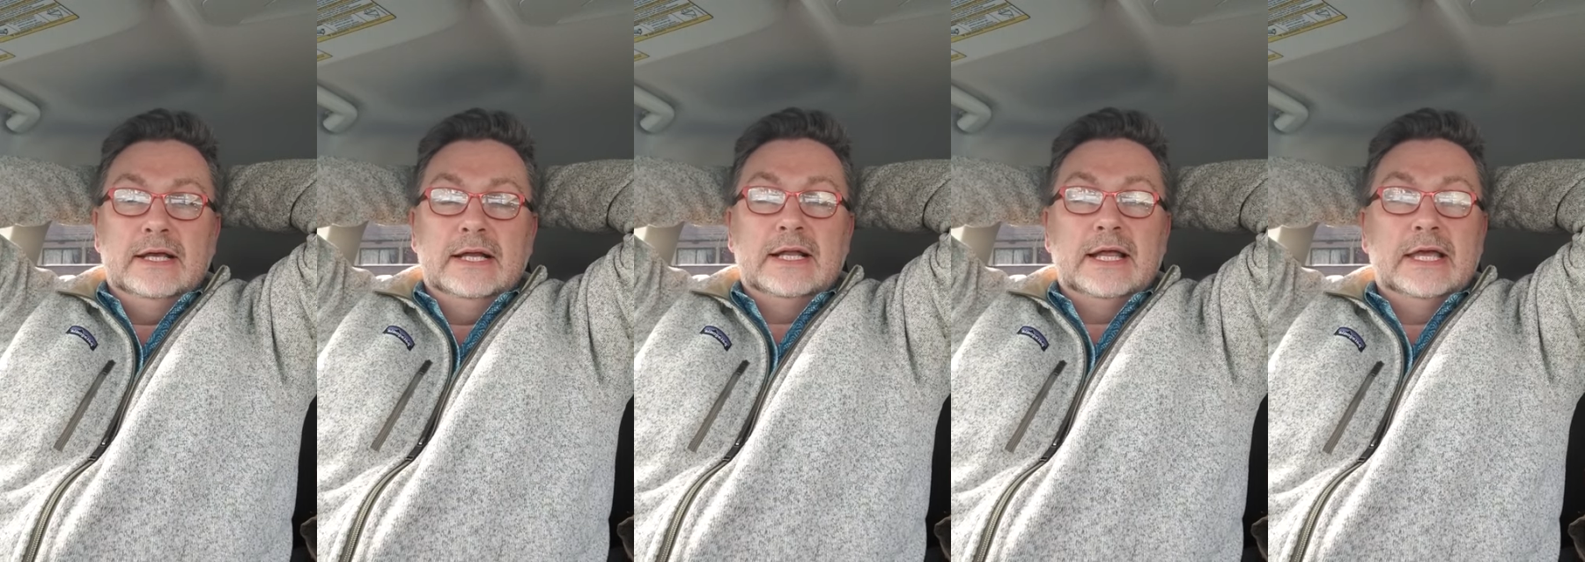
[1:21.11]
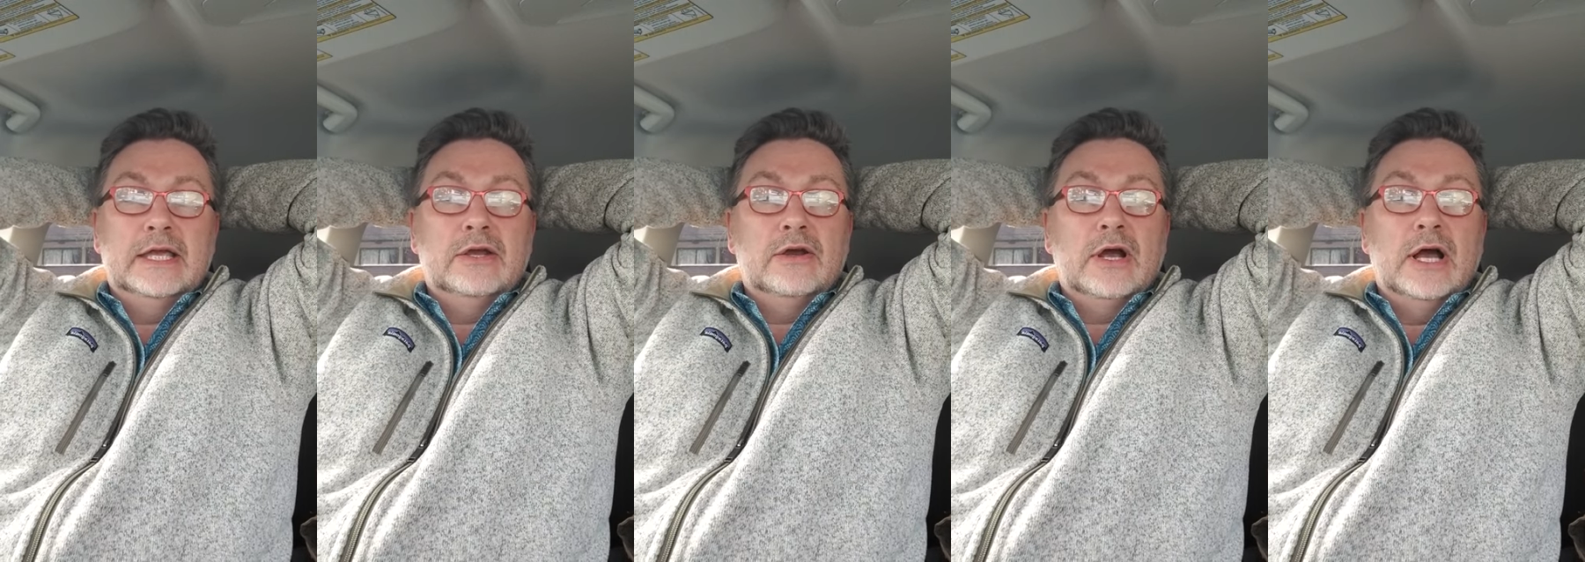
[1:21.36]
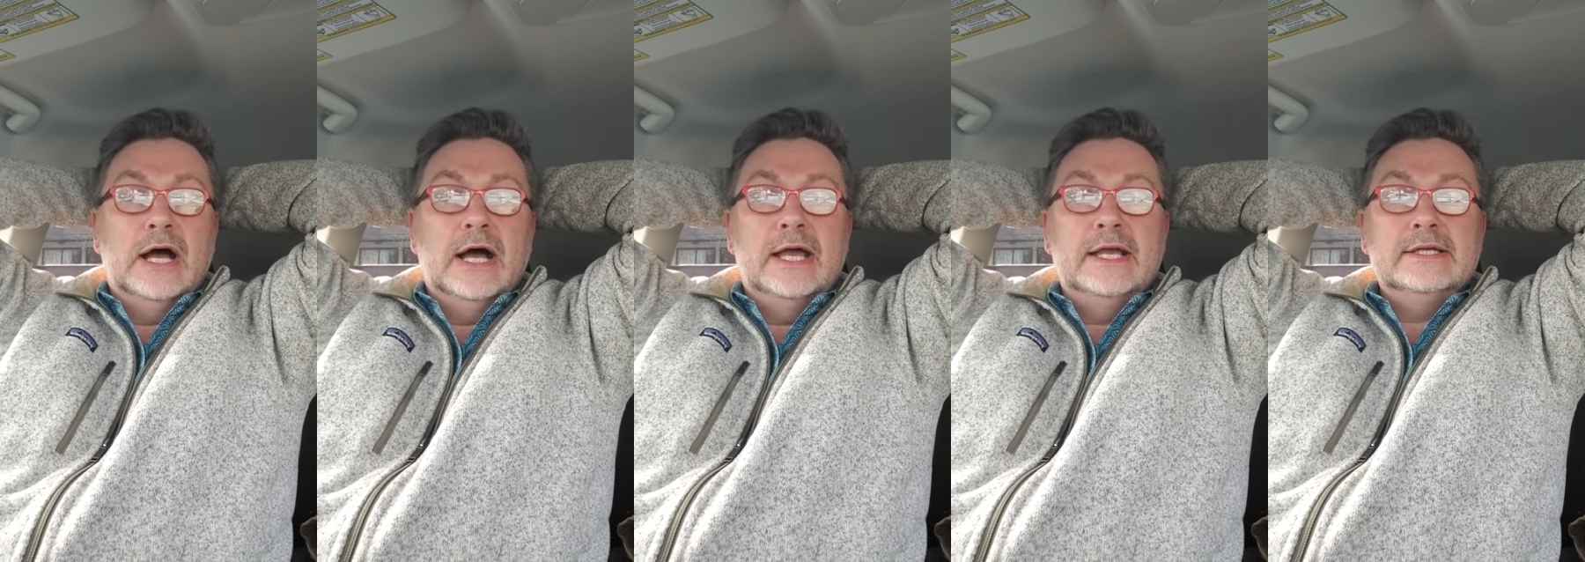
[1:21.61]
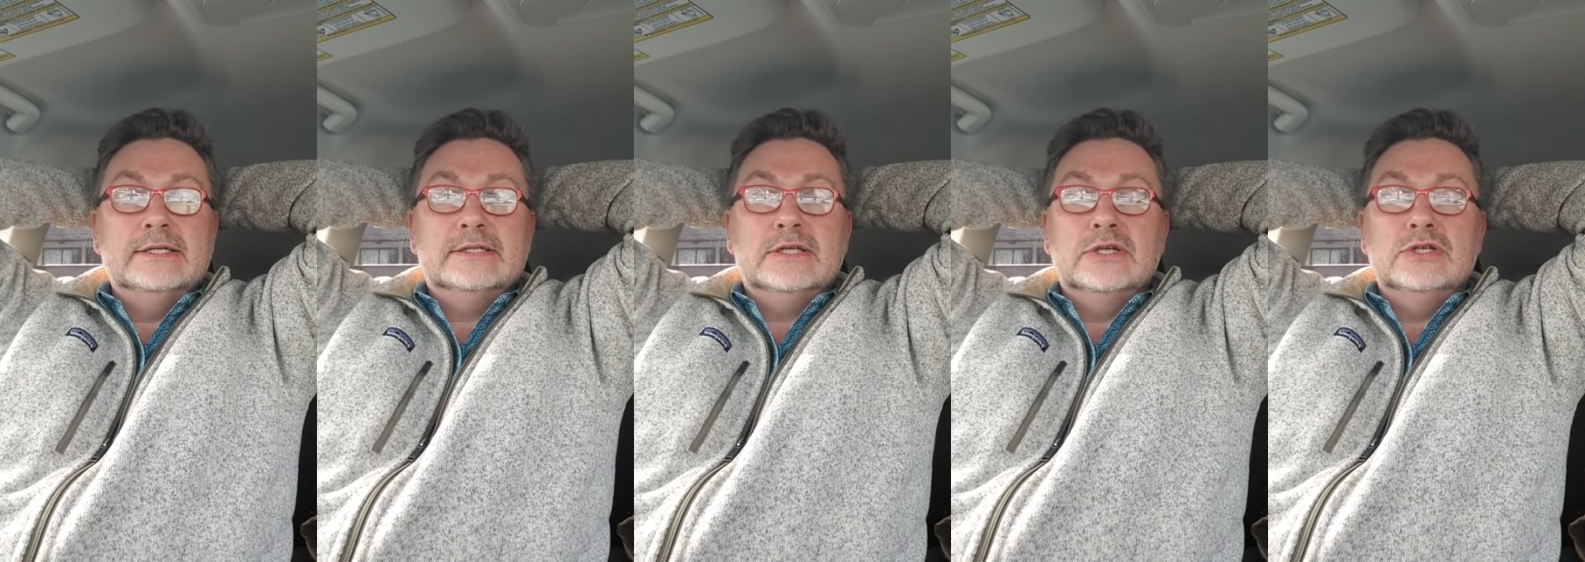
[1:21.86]
I'd like your
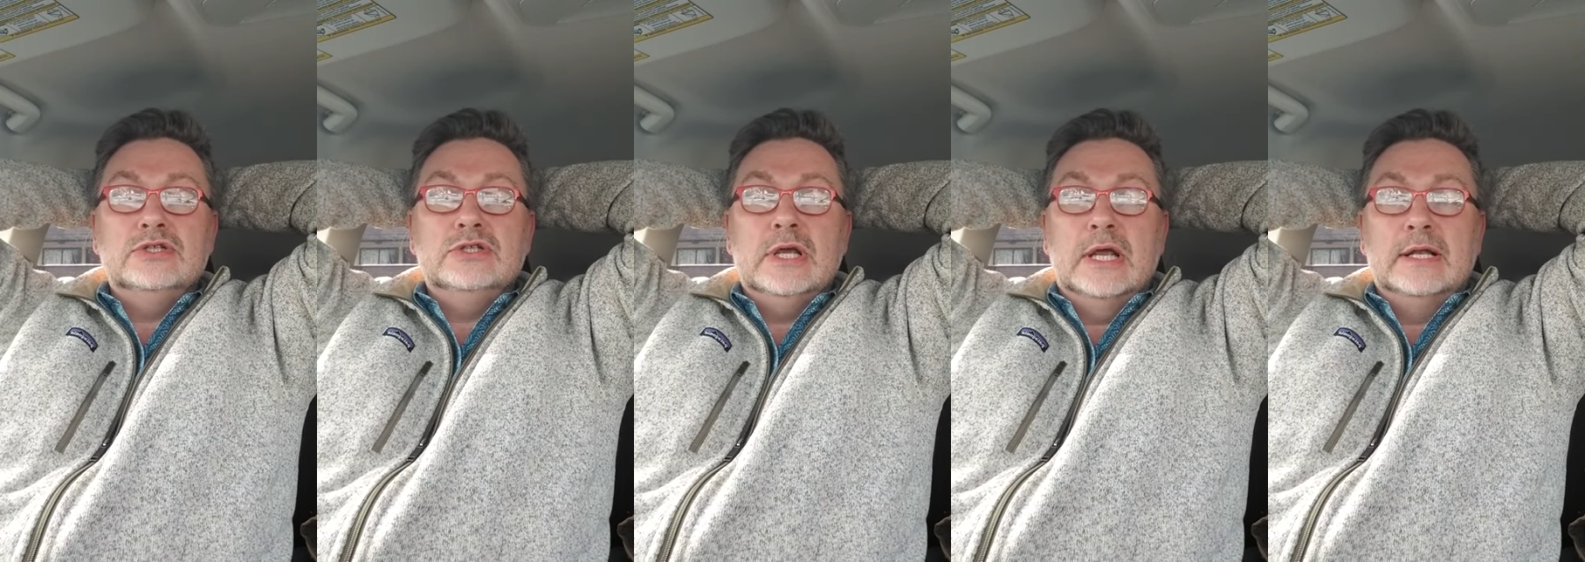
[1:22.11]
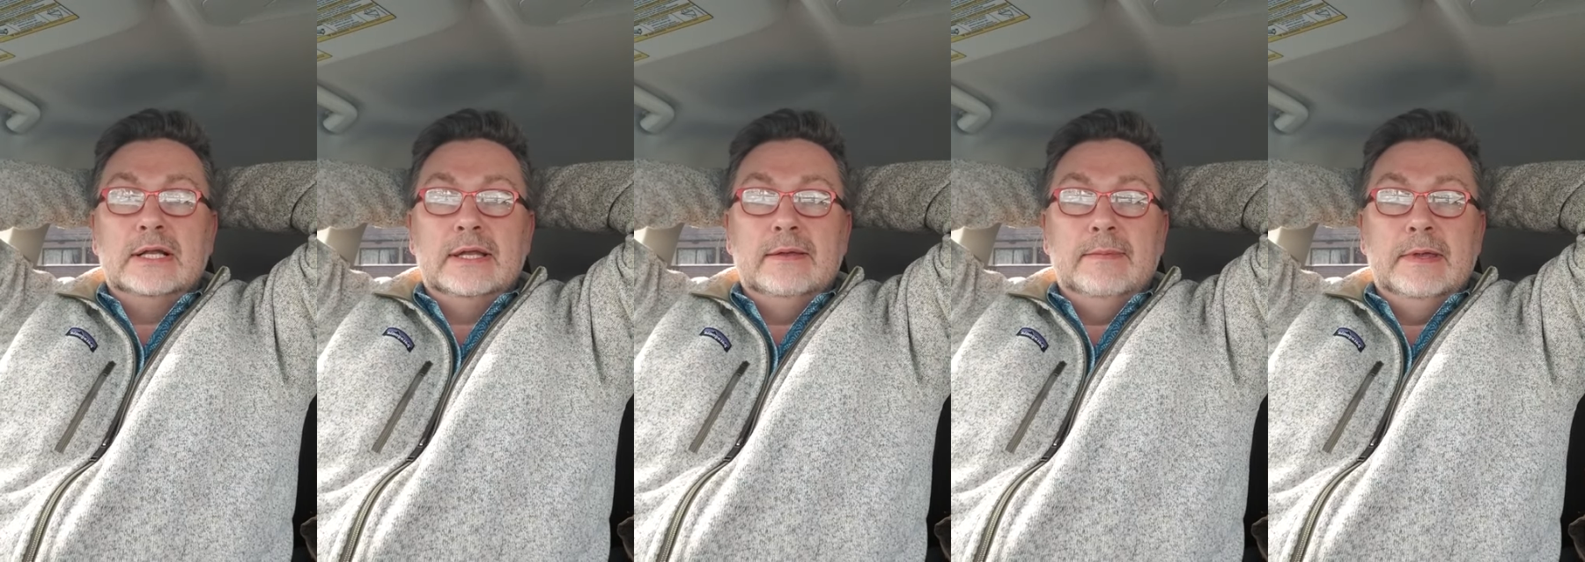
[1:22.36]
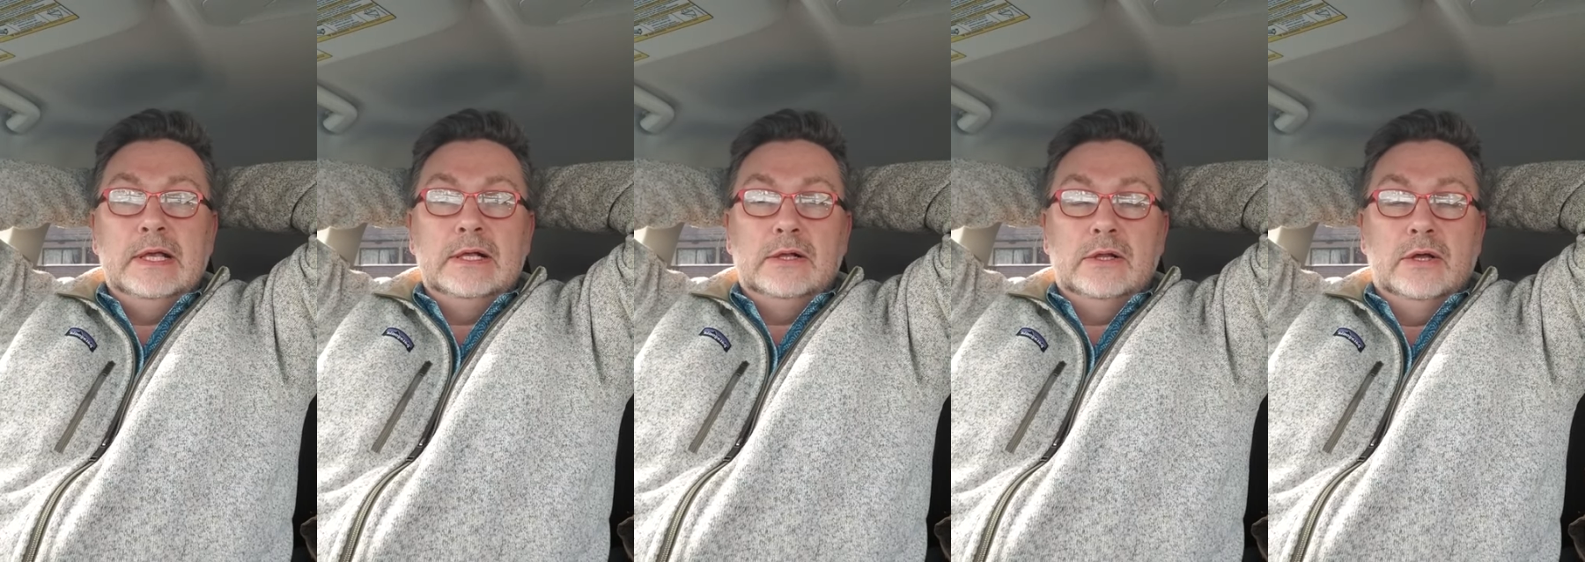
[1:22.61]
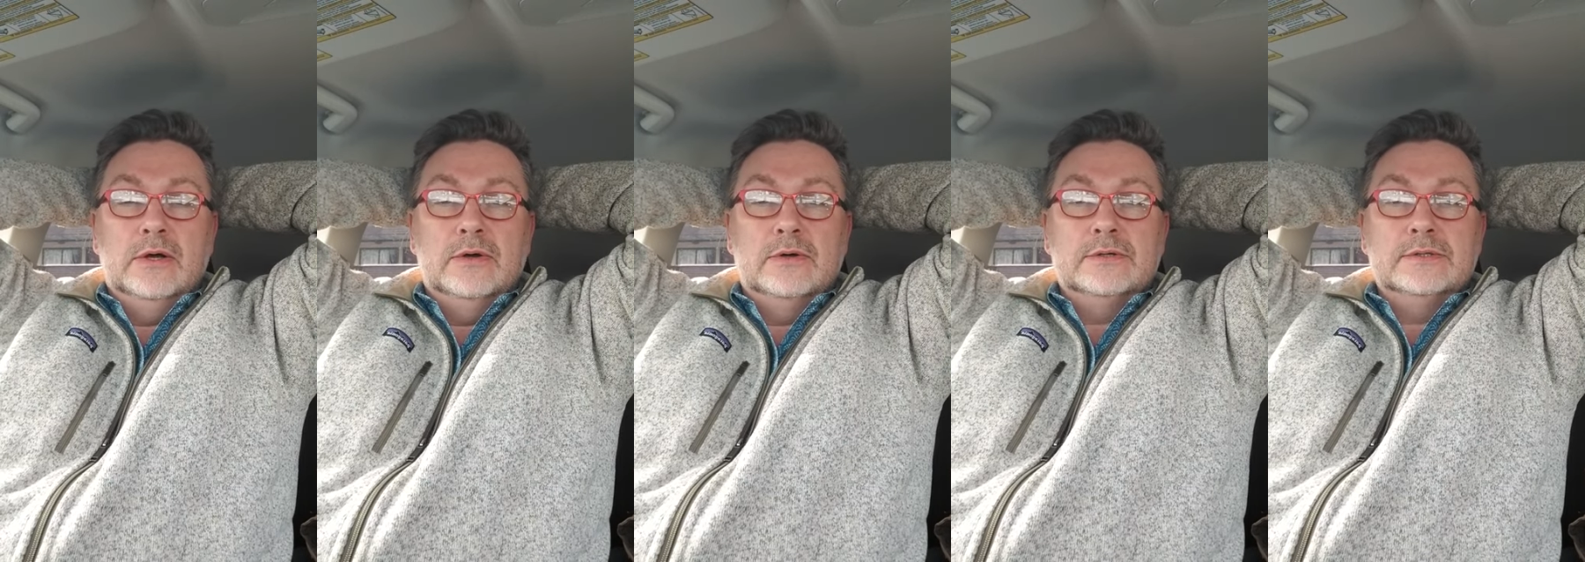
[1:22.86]
eyes to gently be
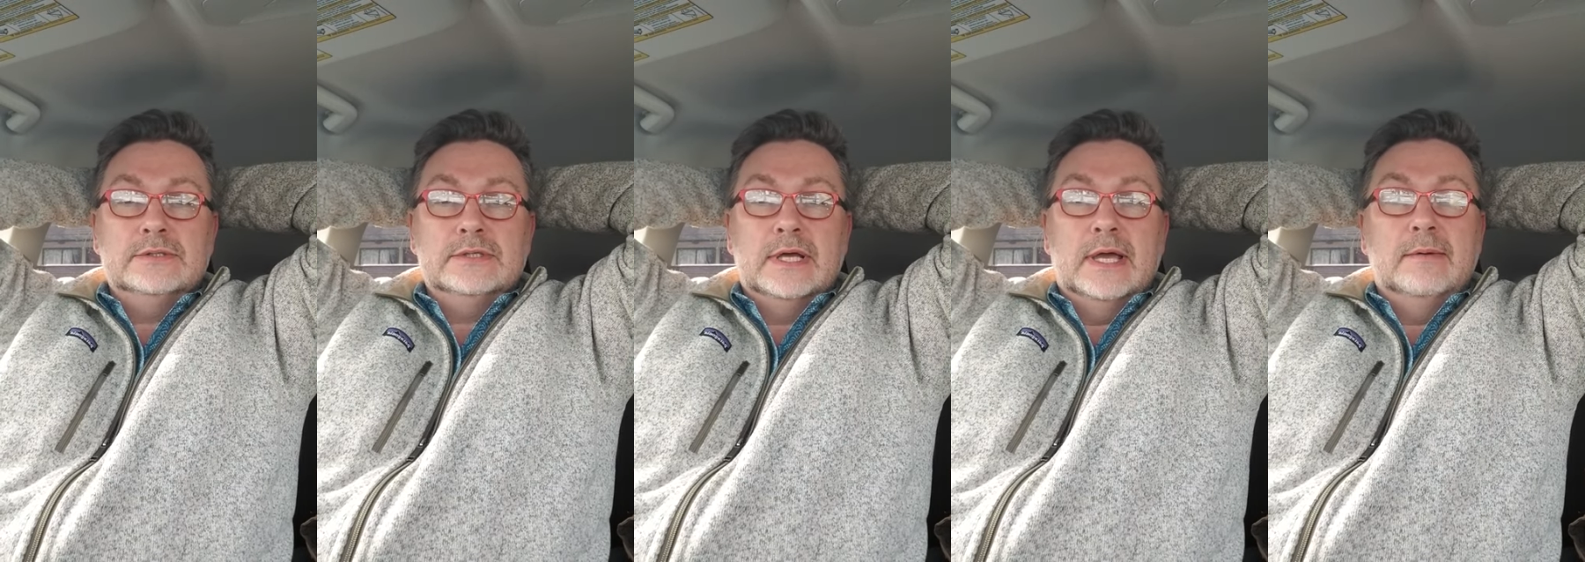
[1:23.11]
closed.